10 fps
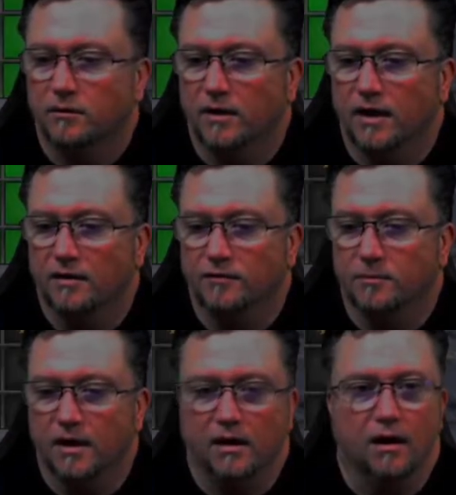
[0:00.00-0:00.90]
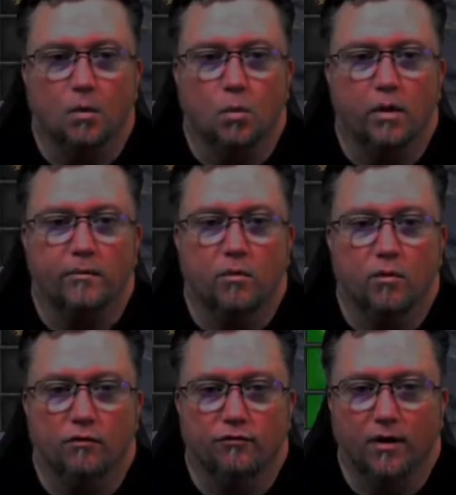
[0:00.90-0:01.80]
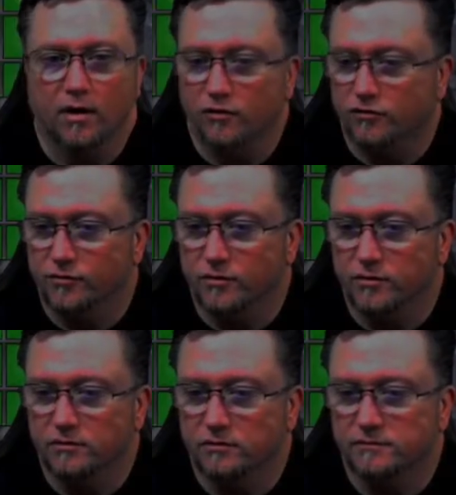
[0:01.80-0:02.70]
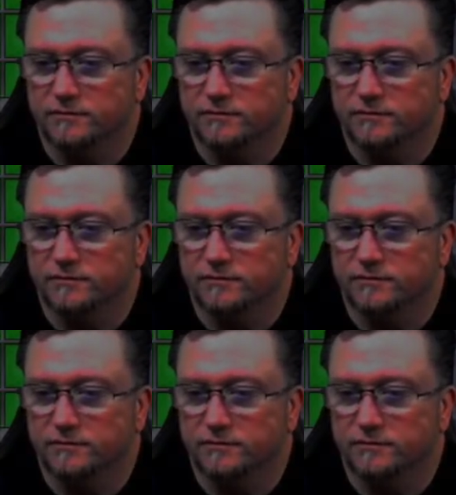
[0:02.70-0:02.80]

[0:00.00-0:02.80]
Gonna have to make one more fire drill,